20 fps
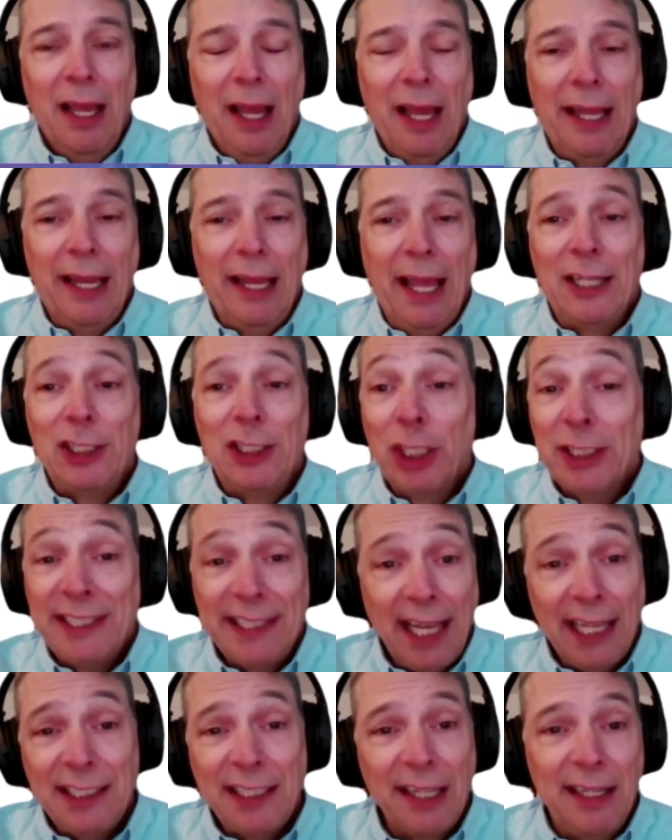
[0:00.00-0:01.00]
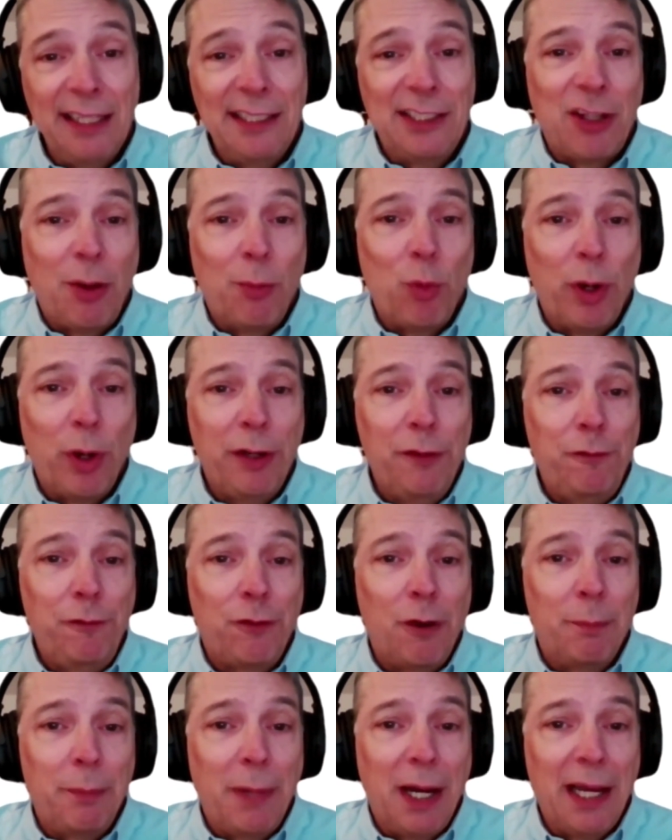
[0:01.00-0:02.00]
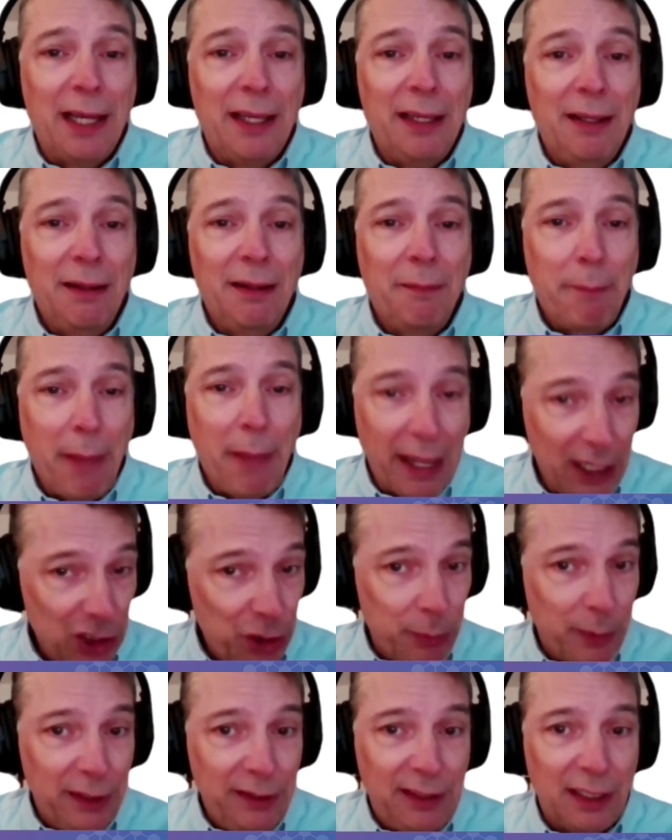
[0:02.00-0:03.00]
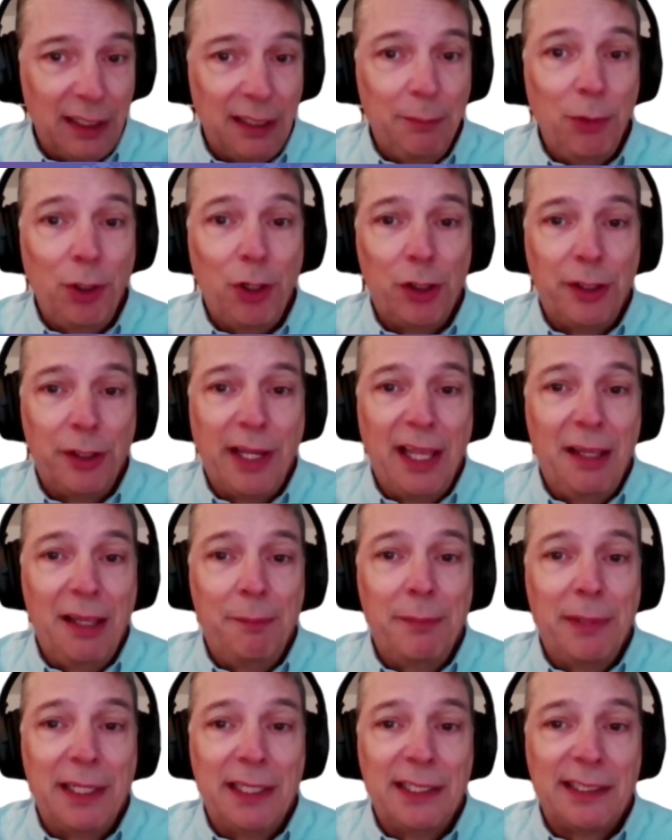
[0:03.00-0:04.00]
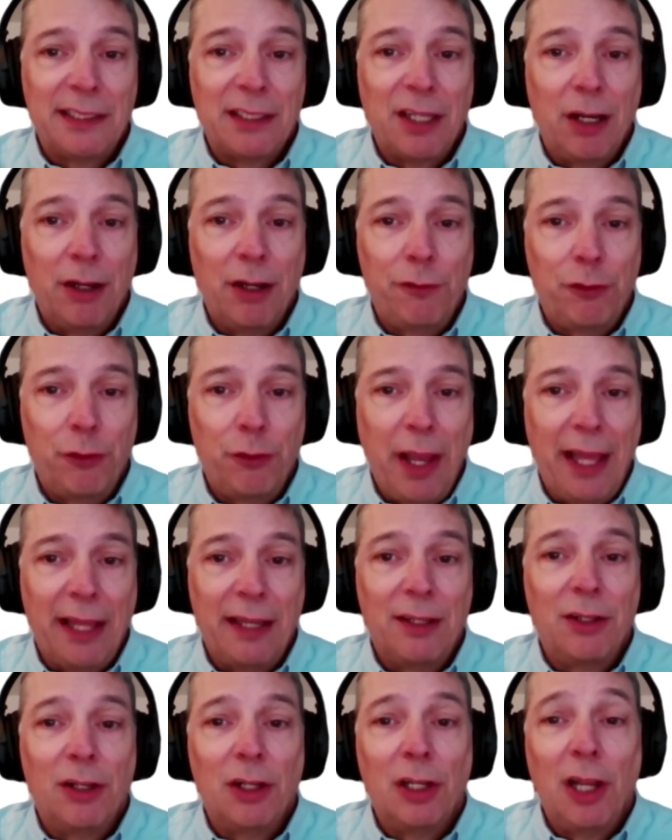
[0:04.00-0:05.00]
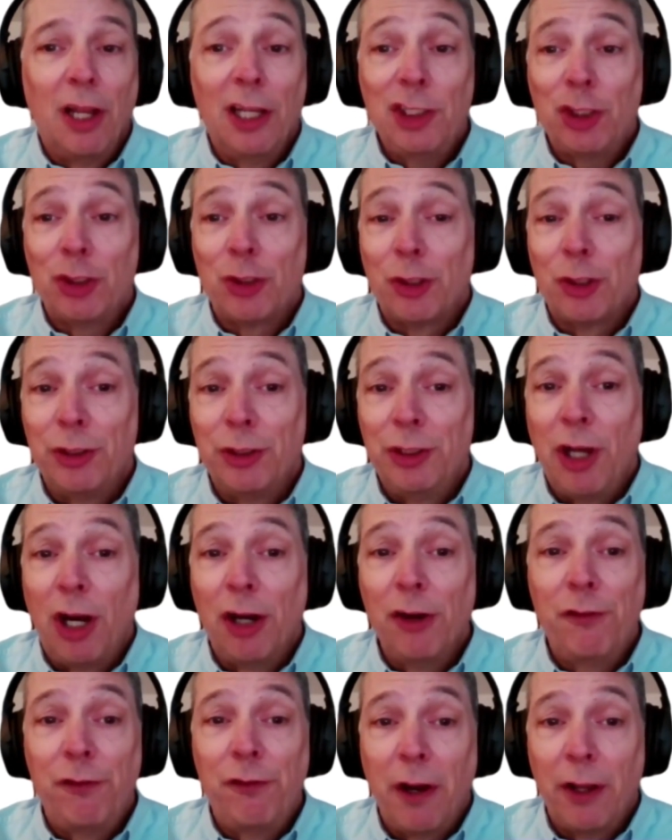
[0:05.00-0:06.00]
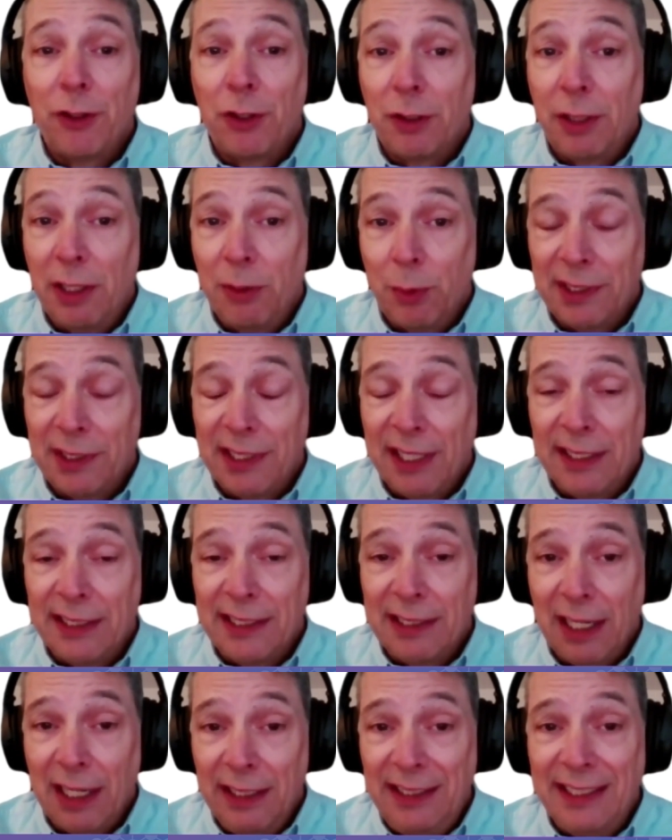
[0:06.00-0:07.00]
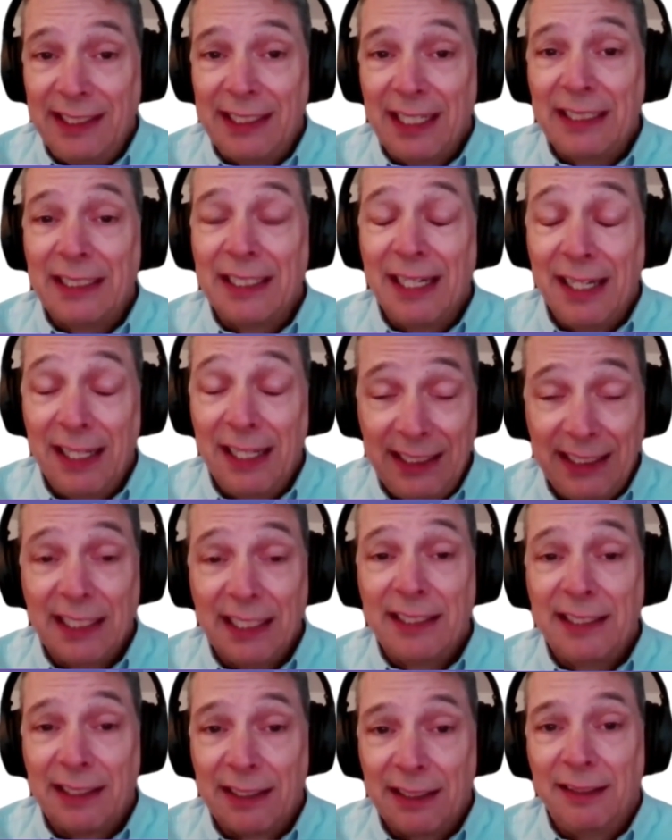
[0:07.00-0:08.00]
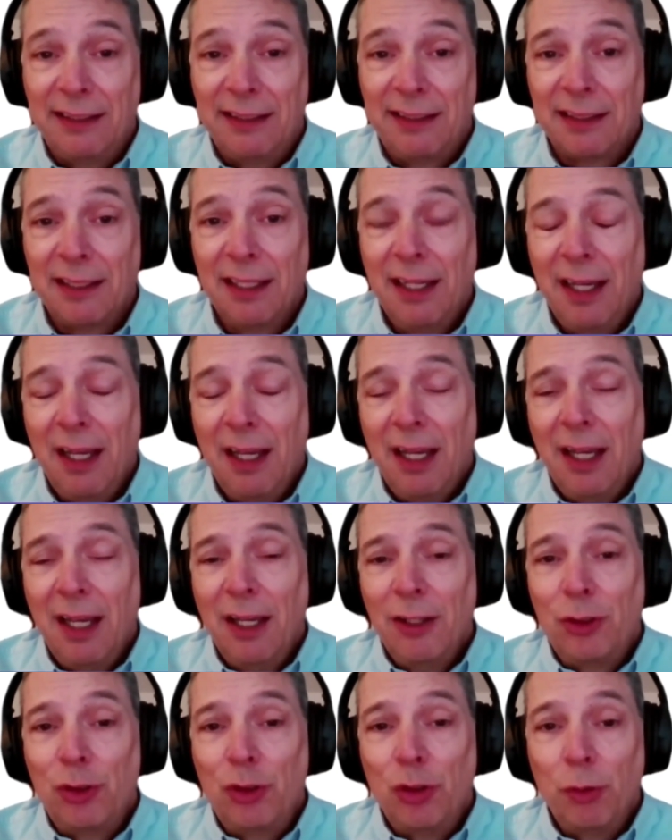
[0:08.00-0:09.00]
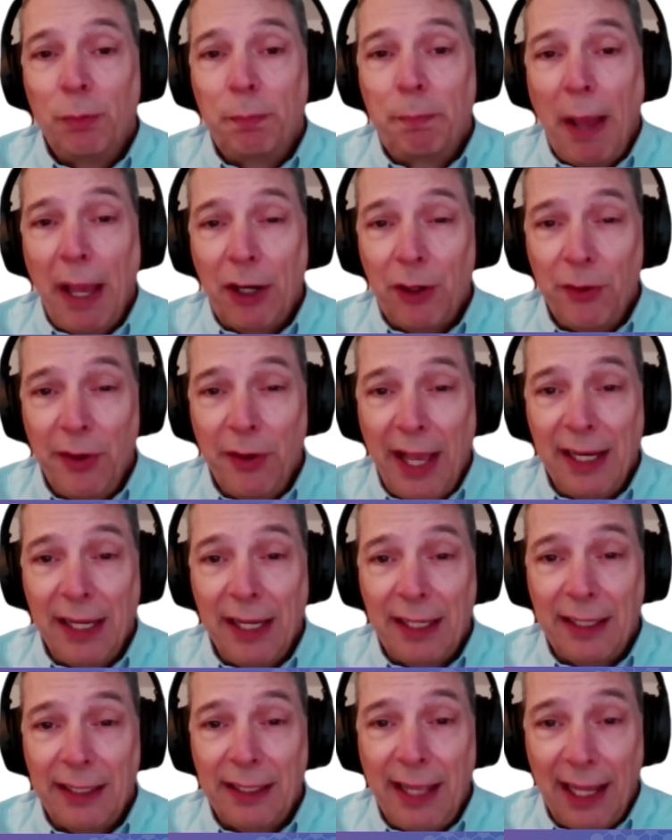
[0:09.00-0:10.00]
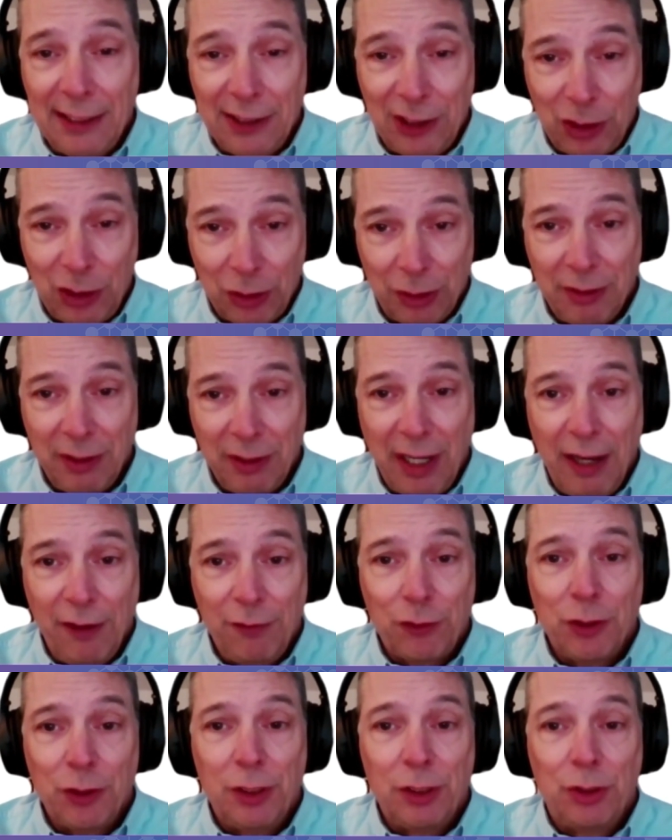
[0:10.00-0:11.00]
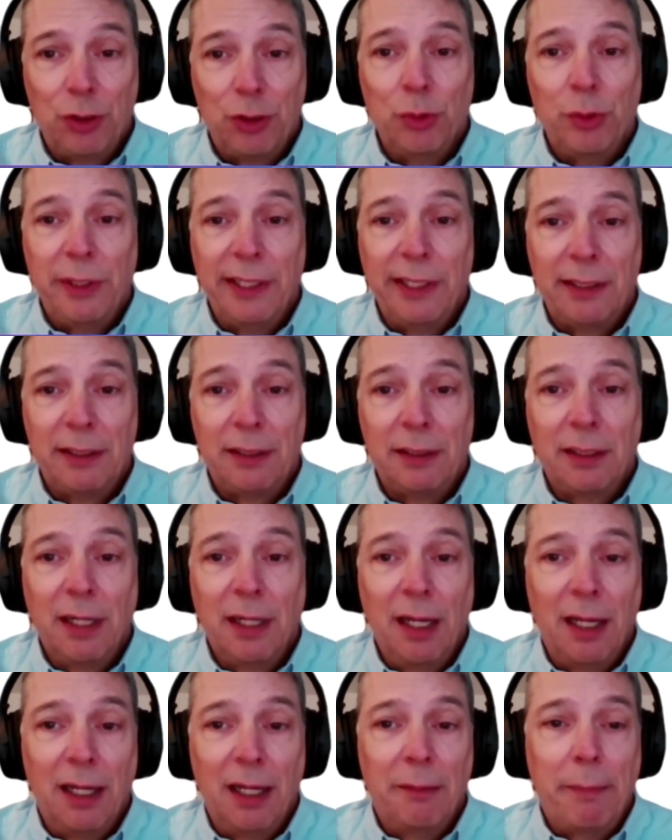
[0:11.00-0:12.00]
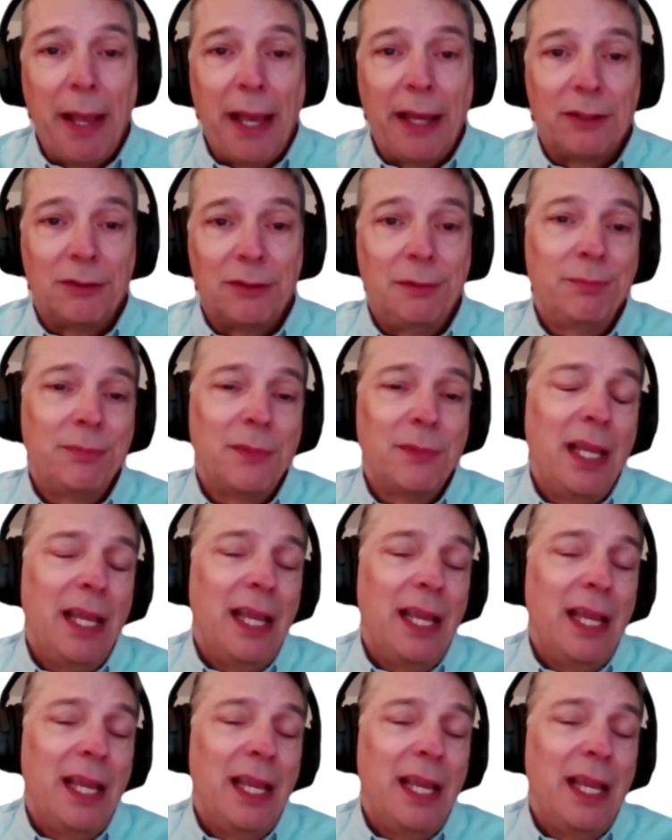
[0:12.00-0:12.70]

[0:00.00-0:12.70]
And just yesterday, someone from my management team, her name is Fran, lost young father. He was in his late 60s to pancreatic cancer after a 2-year battle.